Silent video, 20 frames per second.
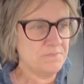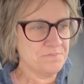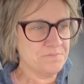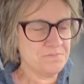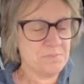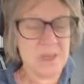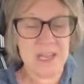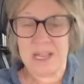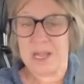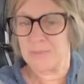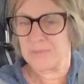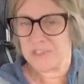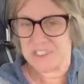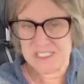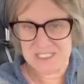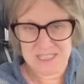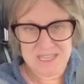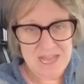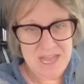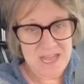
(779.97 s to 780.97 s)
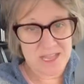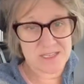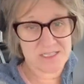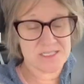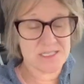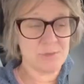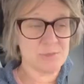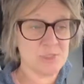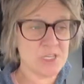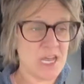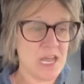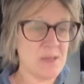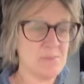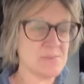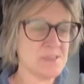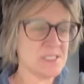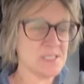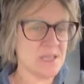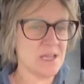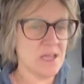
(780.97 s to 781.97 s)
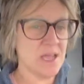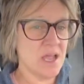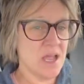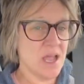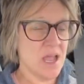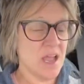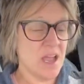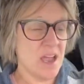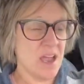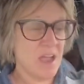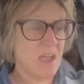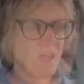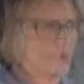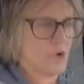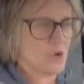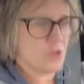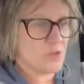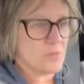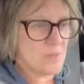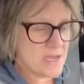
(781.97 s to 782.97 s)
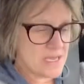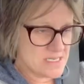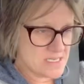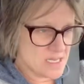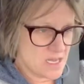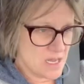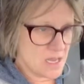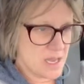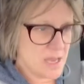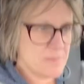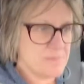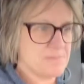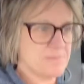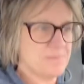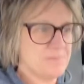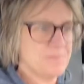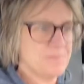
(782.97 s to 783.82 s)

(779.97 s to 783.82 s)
pick up the slack sometimes with my time.